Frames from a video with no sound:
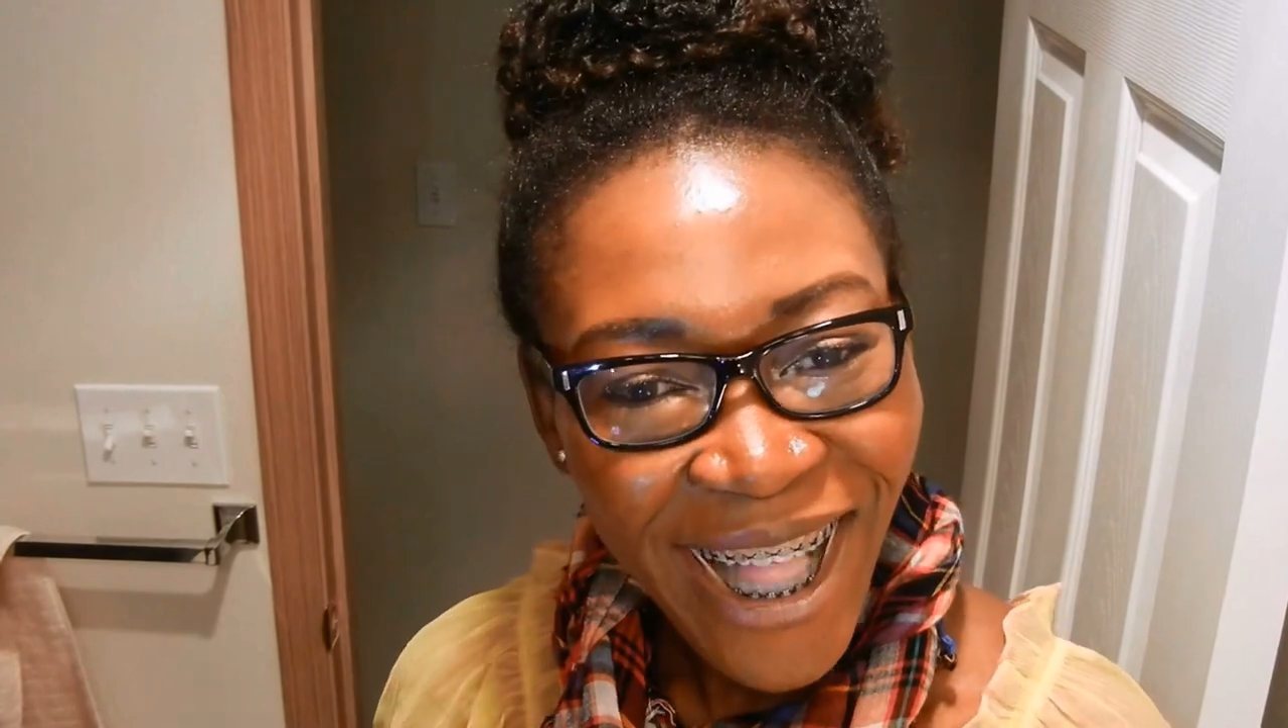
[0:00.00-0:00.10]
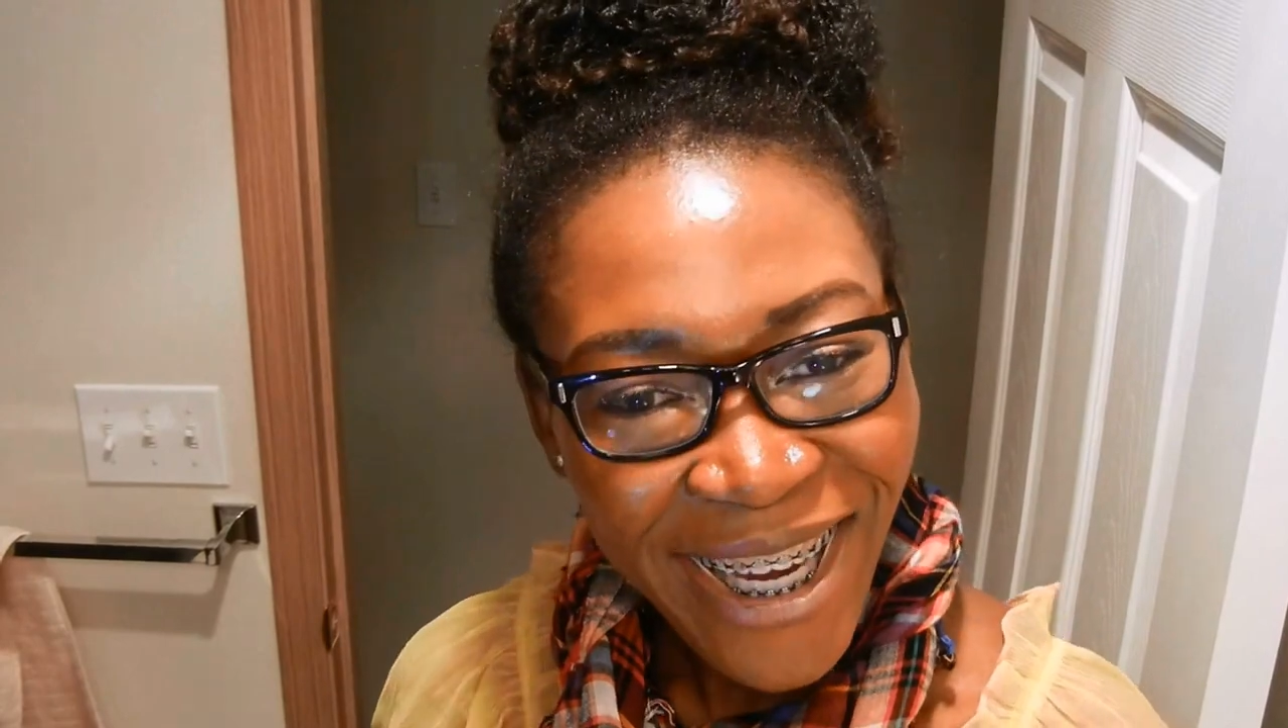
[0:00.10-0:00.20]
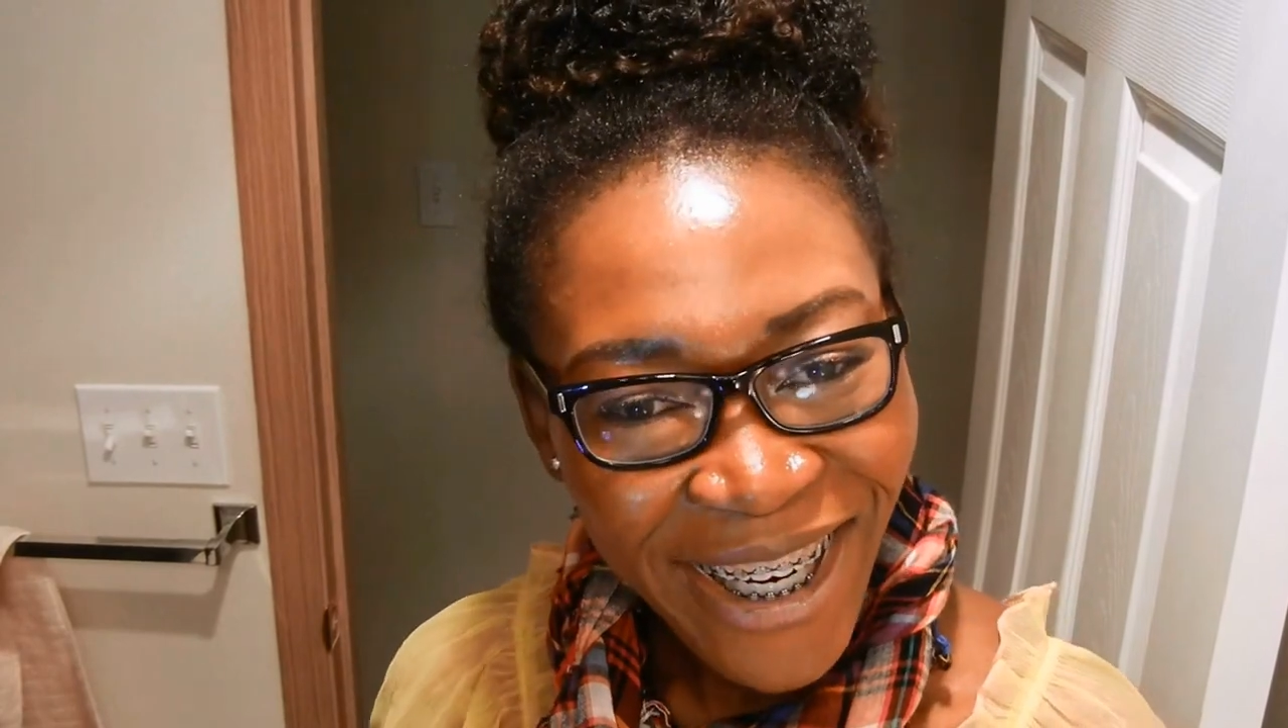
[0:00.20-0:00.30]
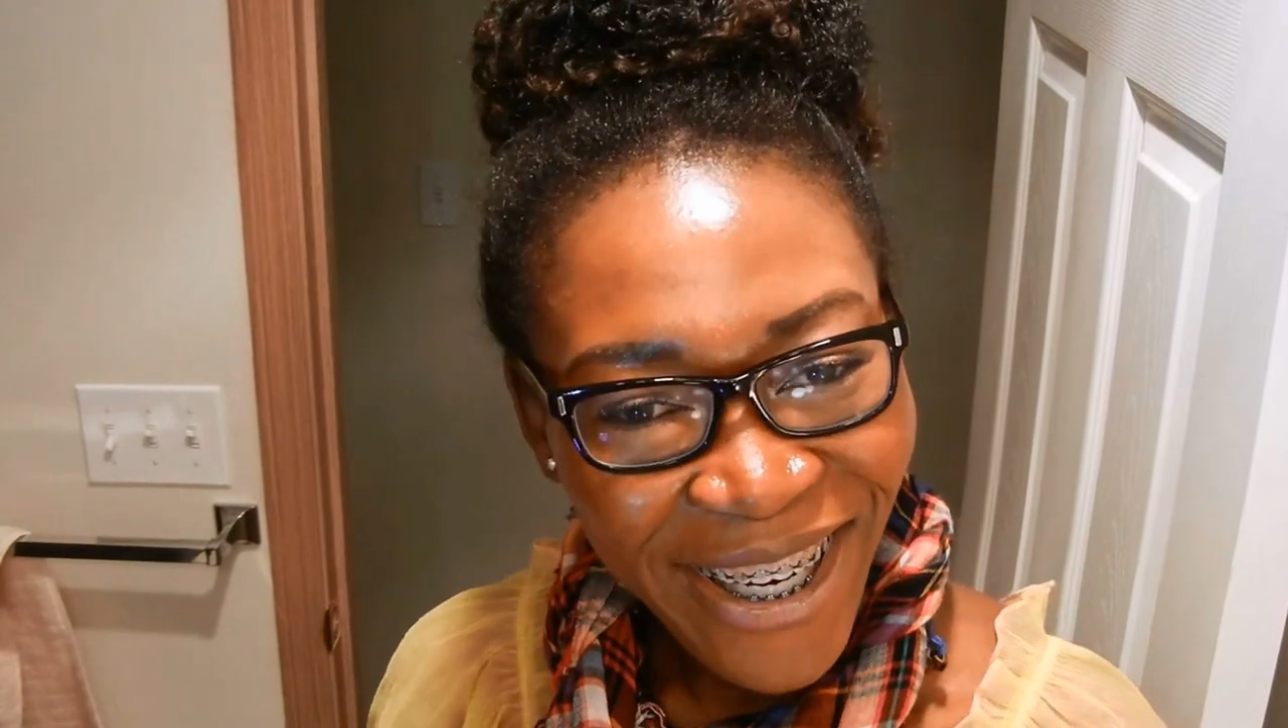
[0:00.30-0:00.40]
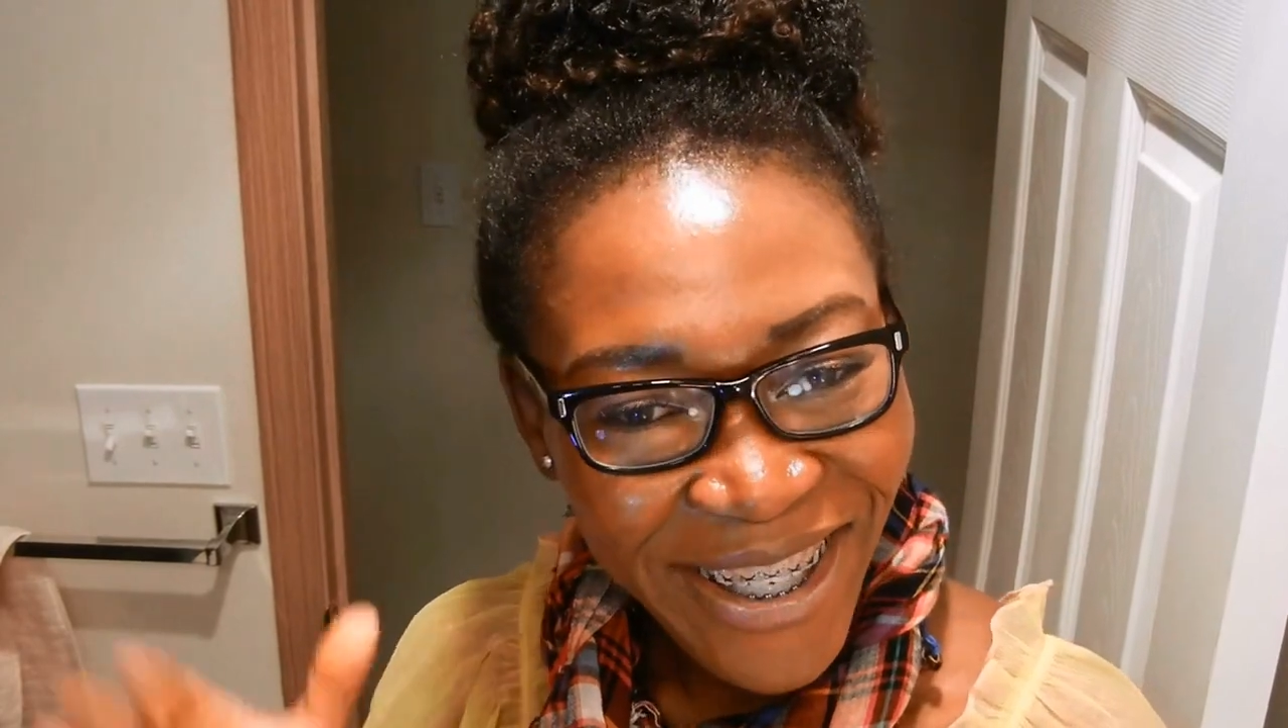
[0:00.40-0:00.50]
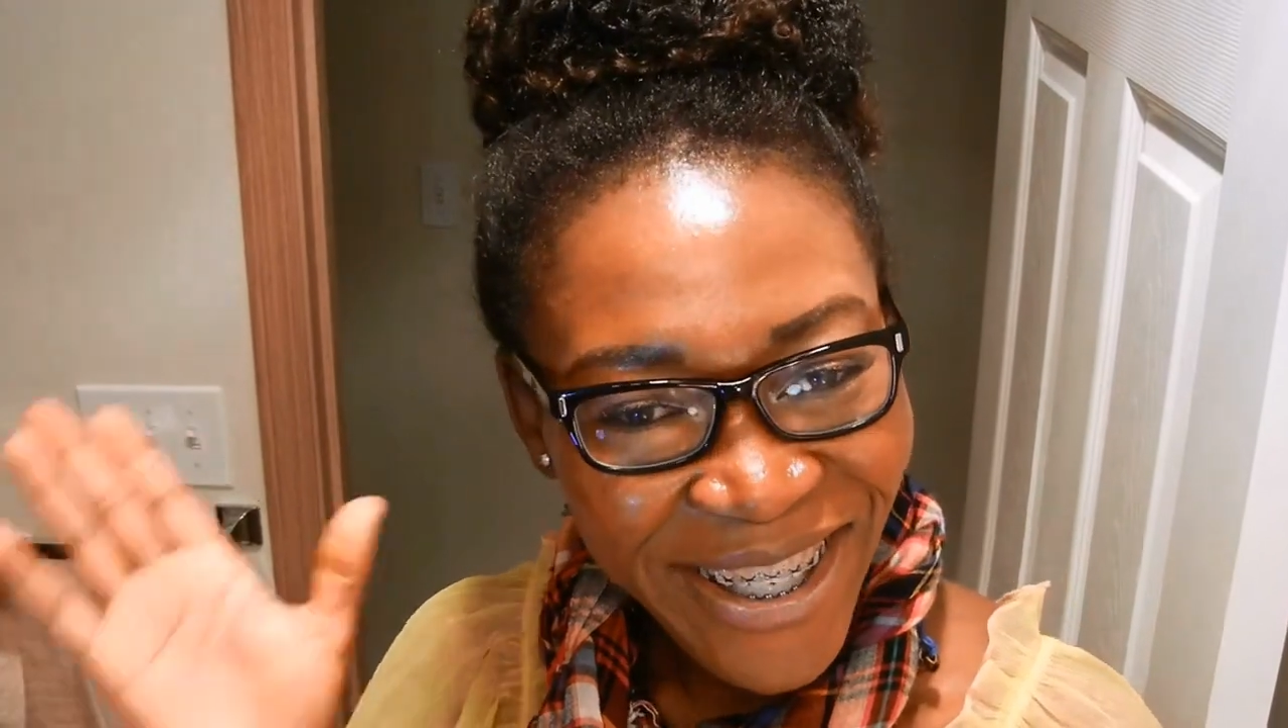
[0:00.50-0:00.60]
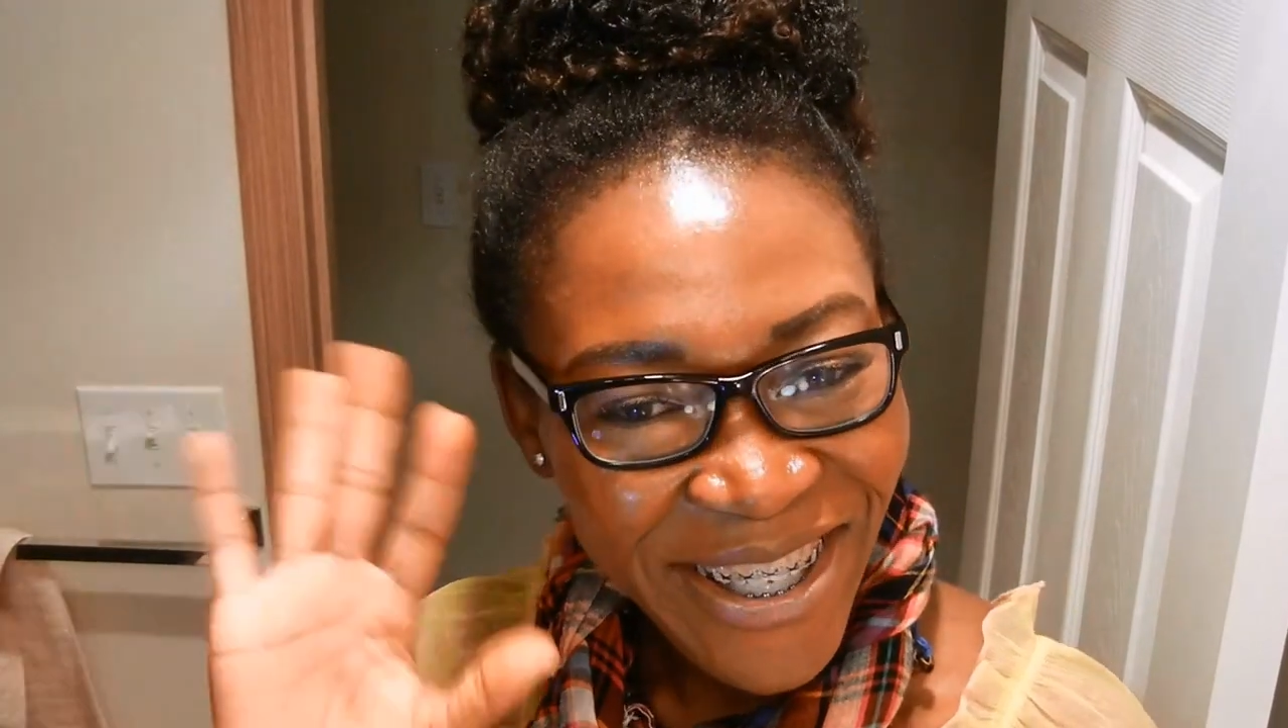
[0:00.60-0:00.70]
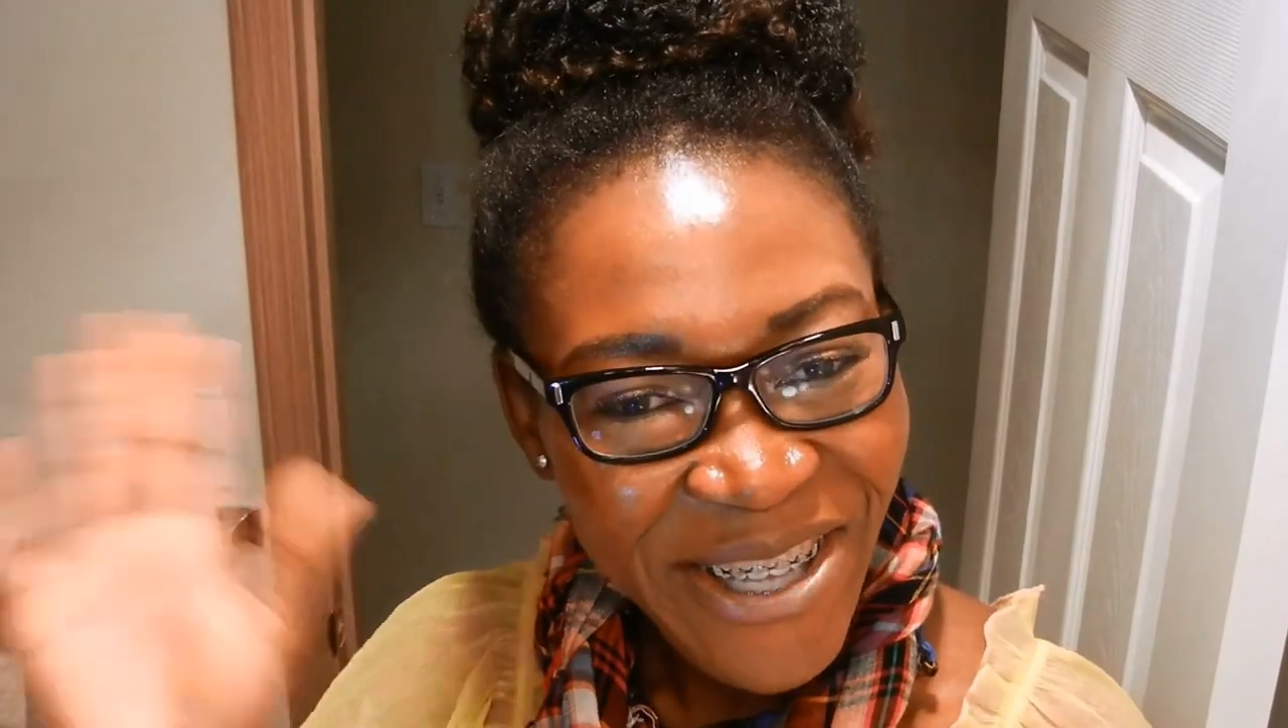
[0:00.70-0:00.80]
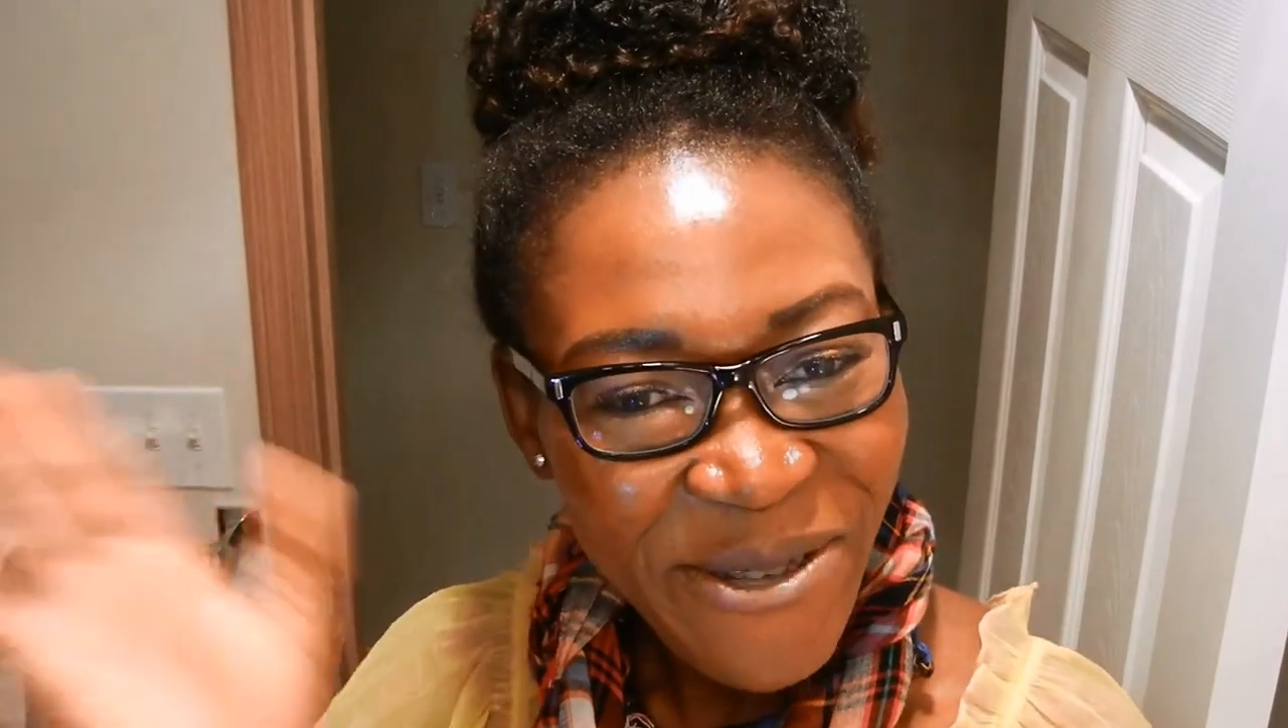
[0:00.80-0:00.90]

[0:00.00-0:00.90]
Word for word: later.